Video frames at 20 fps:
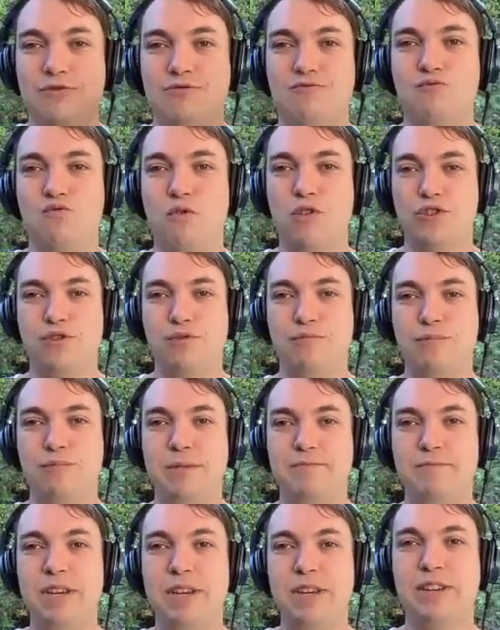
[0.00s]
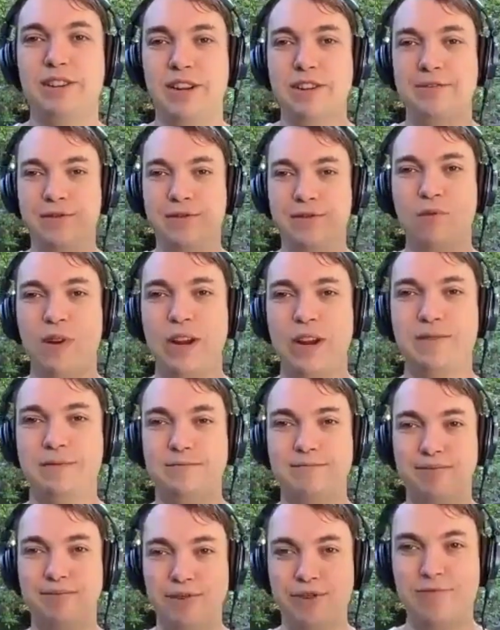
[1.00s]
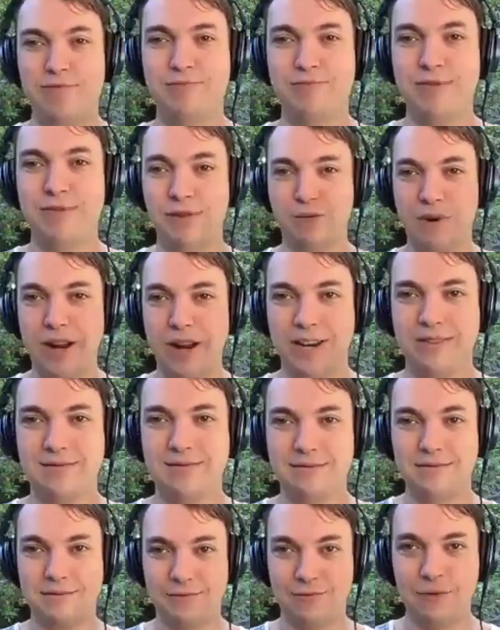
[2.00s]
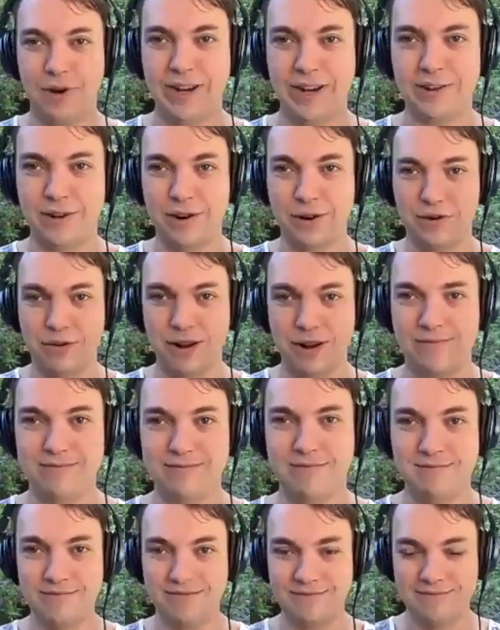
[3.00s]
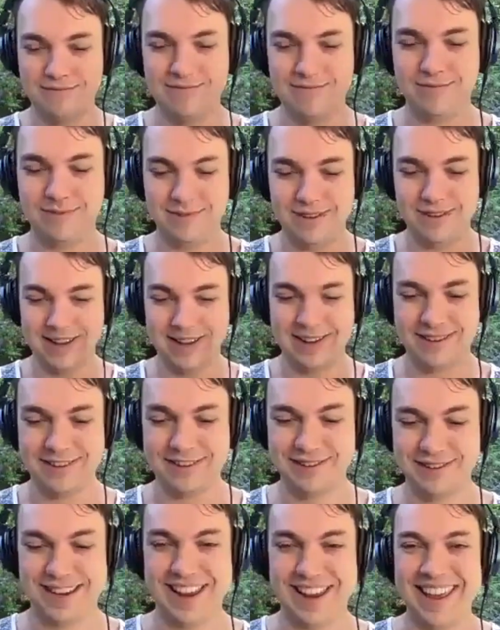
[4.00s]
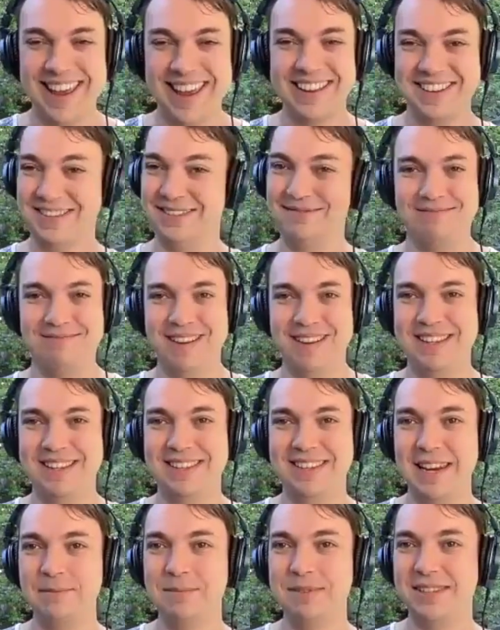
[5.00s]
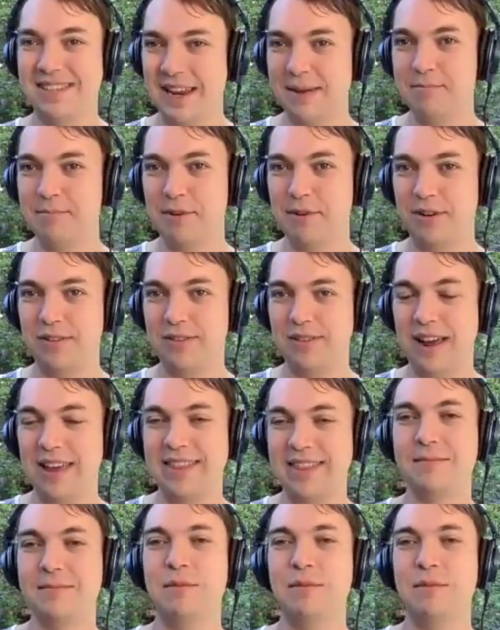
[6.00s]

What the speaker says: want to be big, lift weight, push big weight go up, and it's just like it seems simple. I think